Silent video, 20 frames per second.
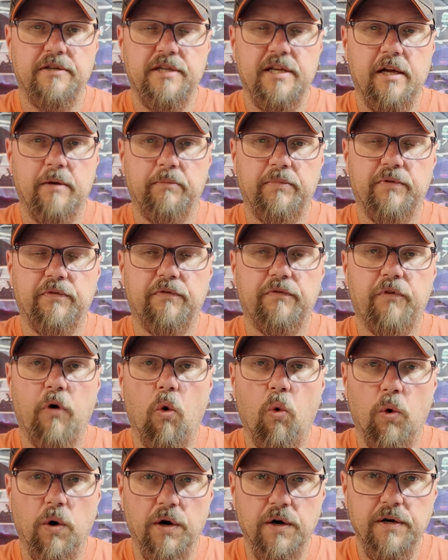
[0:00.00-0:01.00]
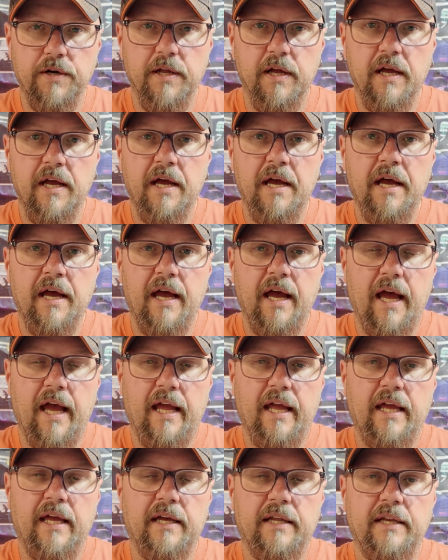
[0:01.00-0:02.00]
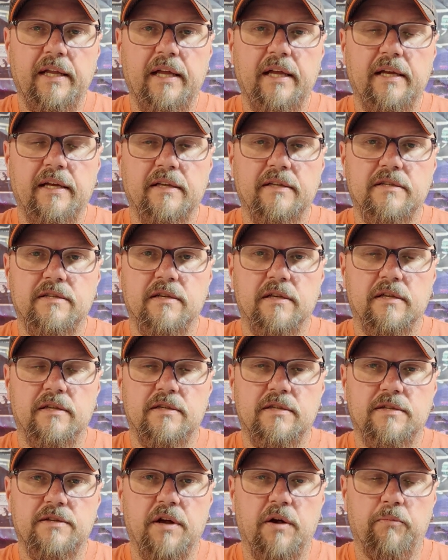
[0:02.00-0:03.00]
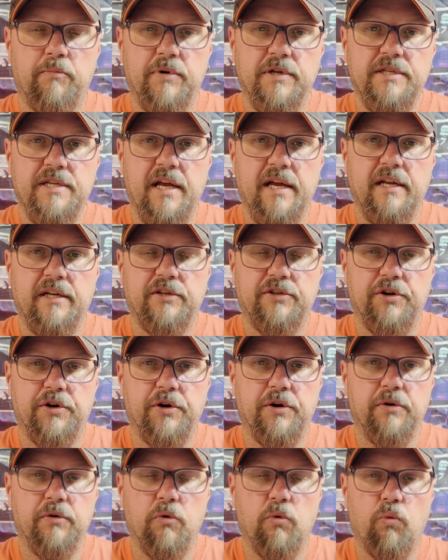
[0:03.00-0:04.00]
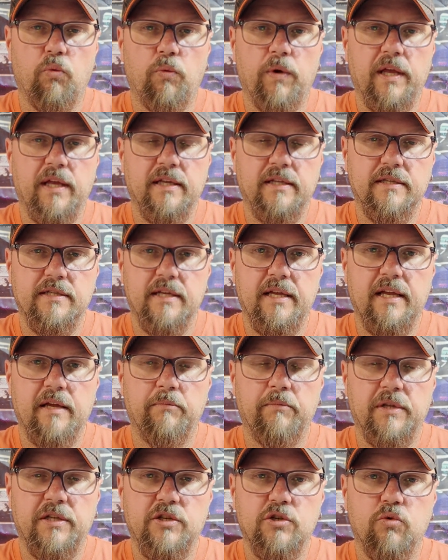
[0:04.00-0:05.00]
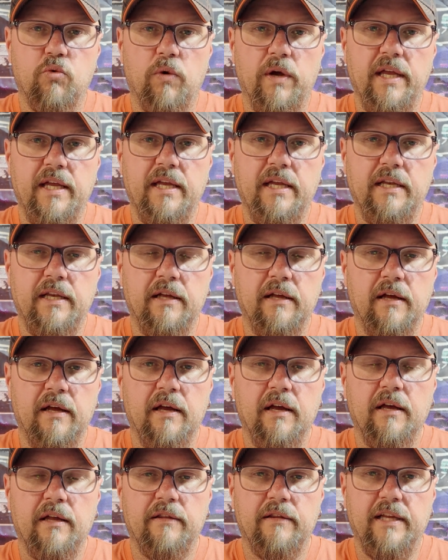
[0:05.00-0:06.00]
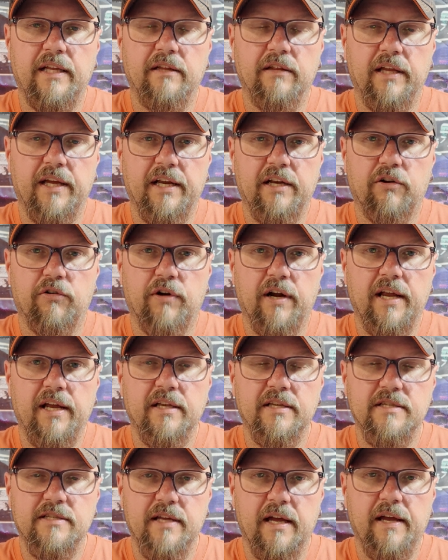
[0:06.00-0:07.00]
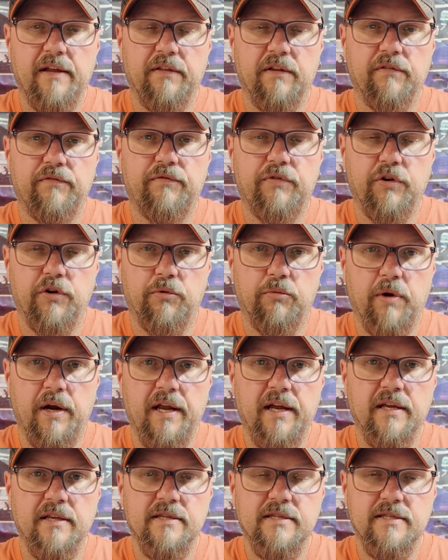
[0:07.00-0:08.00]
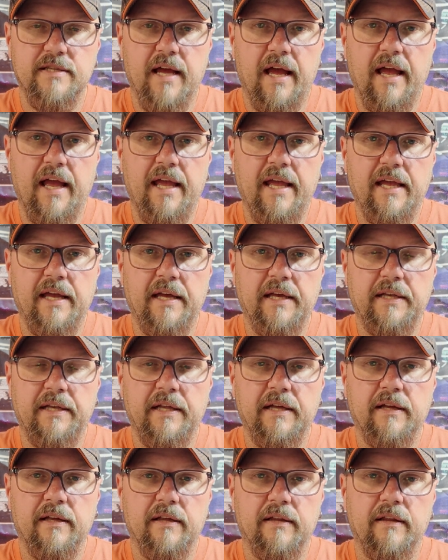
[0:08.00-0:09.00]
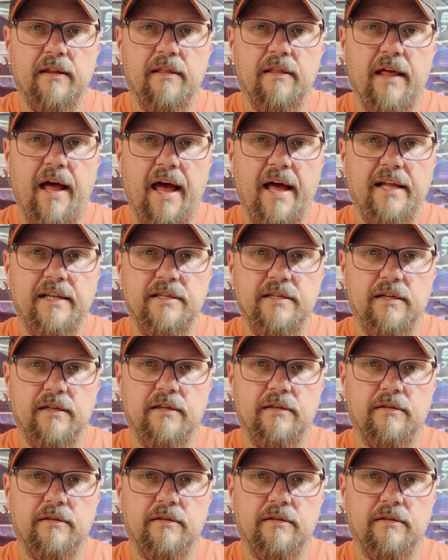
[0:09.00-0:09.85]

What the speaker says: tipped forward and his stump protector went in between the leg rest and the foot rest, and that